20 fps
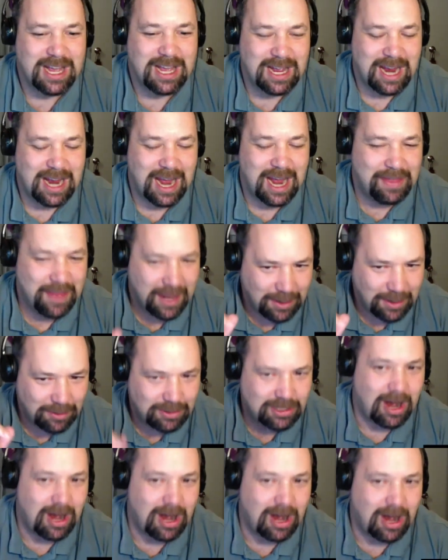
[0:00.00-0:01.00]
and then you
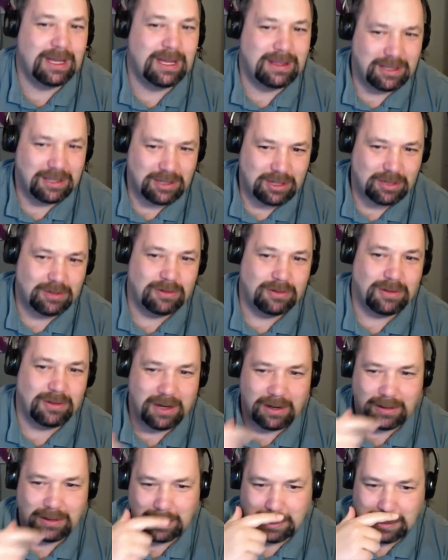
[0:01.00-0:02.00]
saw him get the two,
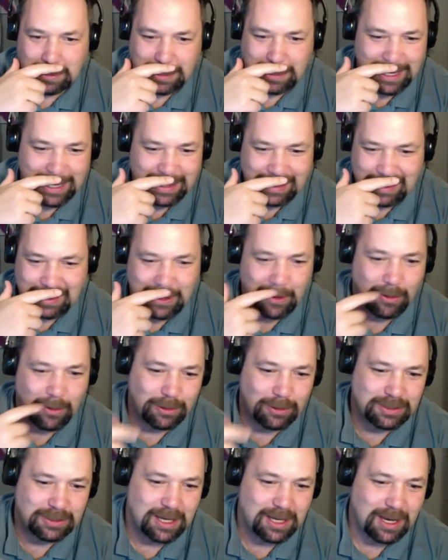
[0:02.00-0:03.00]
the
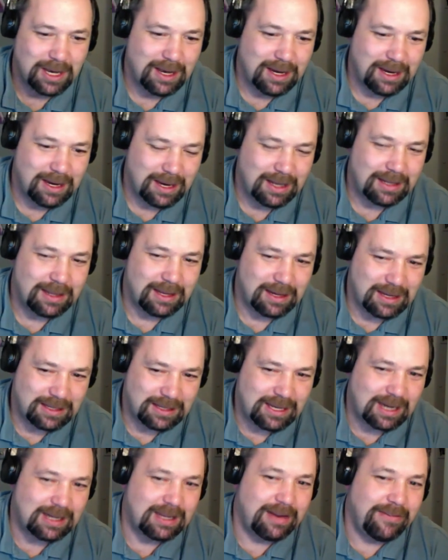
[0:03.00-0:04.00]
goals in the
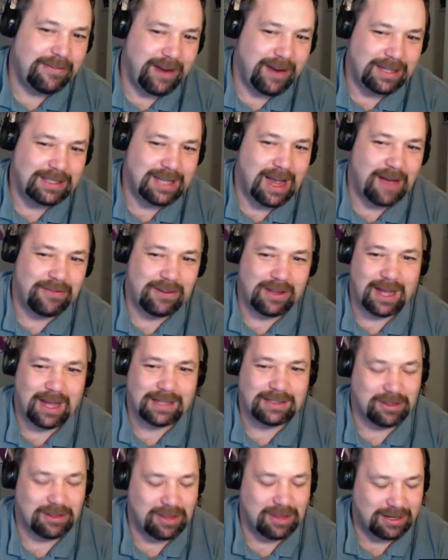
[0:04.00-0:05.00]
consecutive nights after
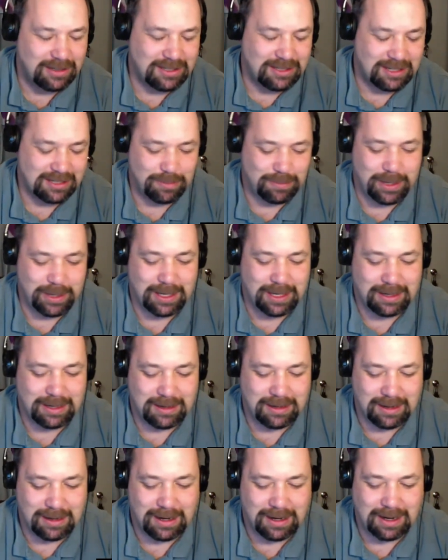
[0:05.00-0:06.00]
that. So there's just
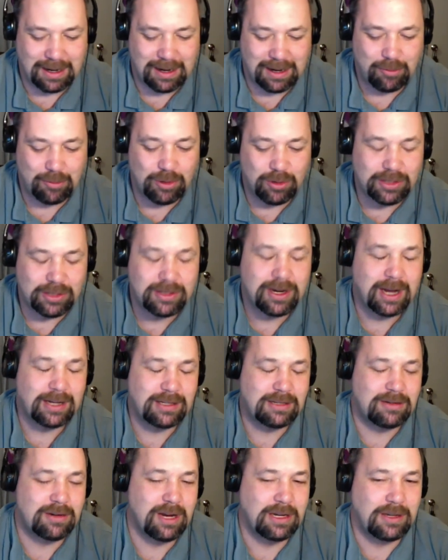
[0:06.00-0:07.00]
been a real
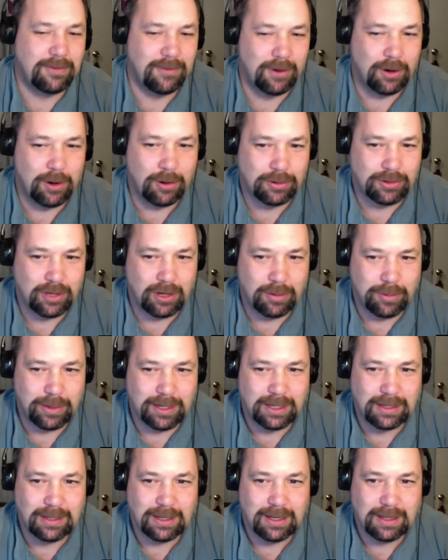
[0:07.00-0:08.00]
nice stretch for
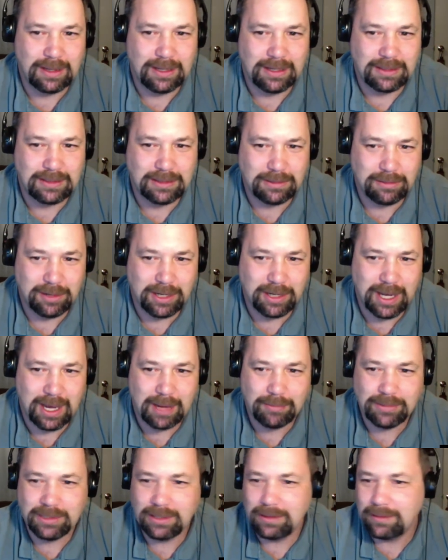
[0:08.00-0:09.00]
Goldobin in these 3
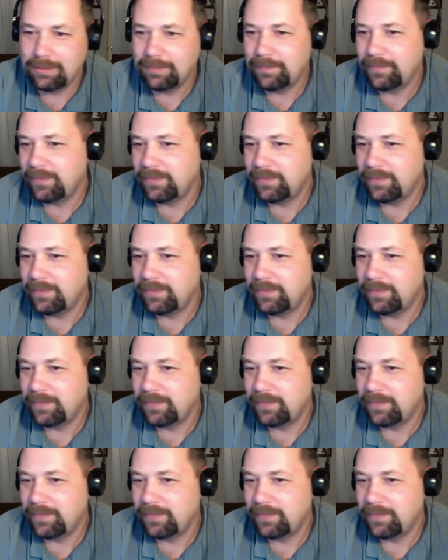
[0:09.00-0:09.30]
games.